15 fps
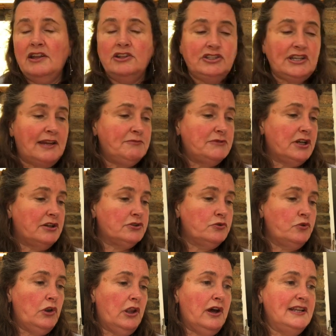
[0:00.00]
jam jars
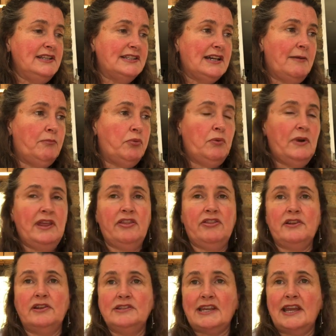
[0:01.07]
all lined up
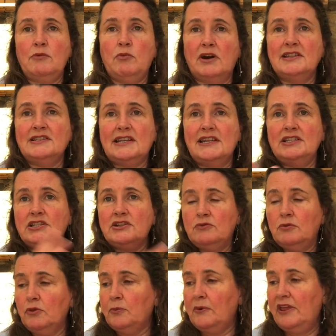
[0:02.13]
with day 1, day 2,
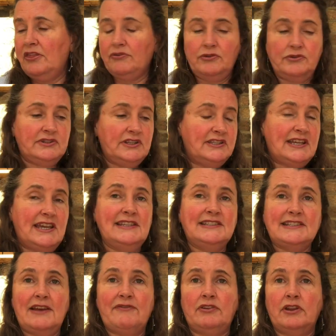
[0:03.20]
all the way through to day
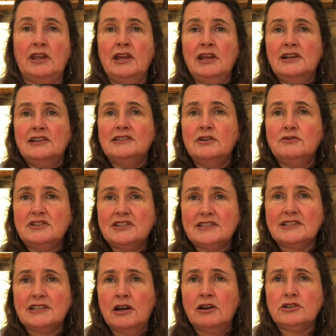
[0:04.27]
7. So to
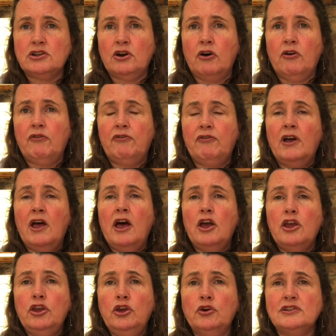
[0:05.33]
start off,
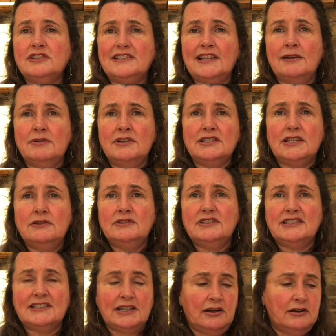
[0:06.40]
your sourdough
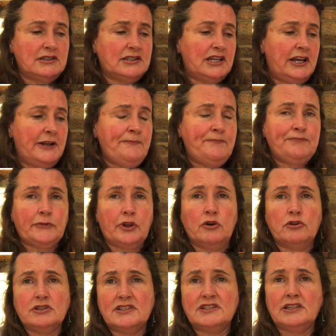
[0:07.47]
starter, or
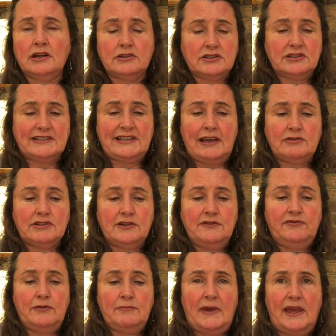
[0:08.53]
sourdough
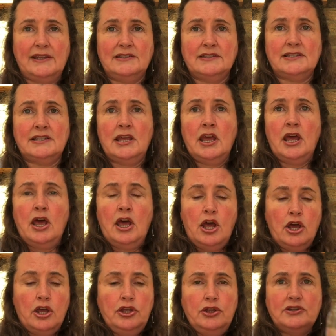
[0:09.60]
ferment,
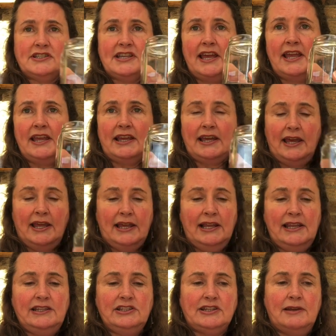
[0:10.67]
you take a
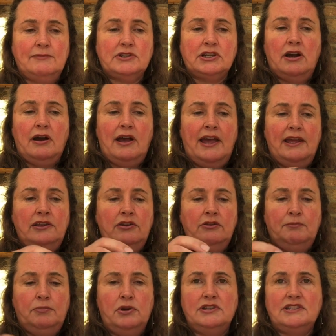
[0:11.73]
clean jam jar and you
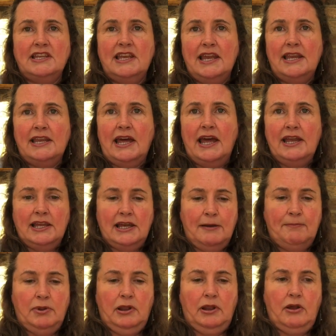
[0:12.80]
put in a
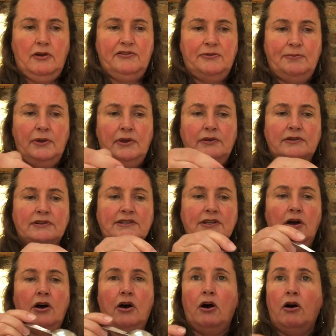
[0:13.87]
couple of spoons
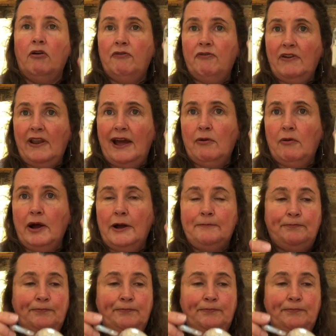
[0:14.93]
of flour.